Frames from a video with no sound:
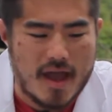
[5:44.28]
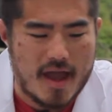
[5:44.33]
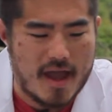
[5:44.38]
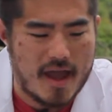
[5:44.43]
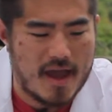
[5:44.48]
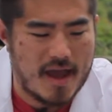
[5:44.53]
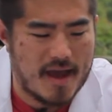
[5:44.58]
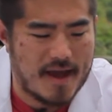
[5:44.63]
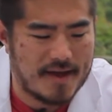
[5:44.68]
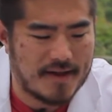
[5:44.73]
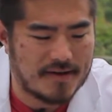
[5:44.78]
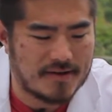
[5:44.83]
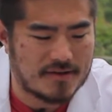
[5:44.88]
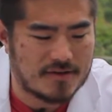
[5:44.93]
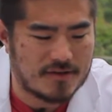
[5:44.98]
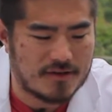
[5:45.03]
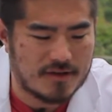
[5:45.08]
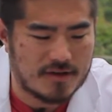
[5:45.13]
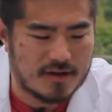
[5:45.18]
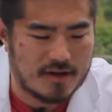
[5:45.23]

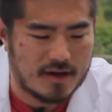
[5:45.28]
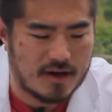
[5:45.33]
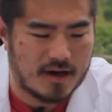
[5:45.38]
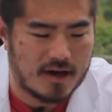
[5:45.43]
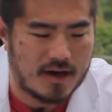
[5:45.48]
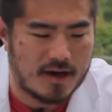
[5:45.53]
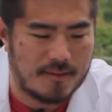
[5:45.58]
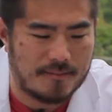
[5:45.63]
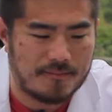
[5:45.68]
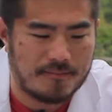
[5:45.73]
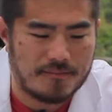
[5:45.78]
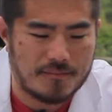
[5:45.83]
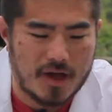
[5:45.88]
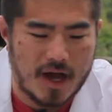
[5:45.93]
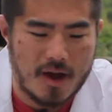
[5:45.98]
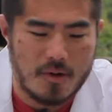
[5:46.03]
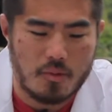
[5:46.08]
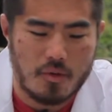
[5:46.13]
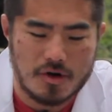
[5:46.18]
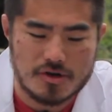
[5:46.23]
And
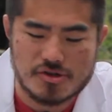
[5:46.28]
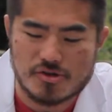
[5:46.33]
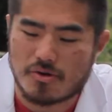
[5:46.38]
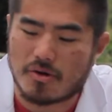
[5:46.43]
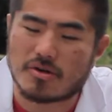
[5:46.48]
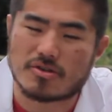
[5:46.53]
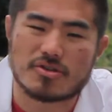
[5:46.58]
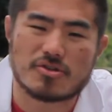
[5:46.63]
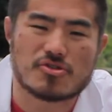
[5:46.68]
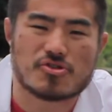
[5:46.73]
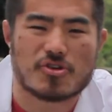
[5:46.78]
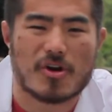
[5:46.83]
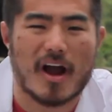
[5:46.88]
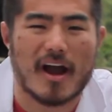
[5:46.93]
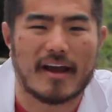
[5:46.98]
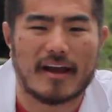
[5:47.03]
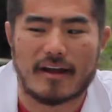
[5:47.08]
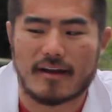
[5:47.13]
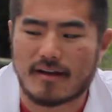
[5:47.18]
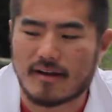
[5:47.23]
I want you to also
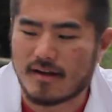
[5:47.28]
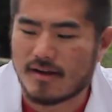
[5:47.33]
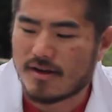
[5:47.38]
try it.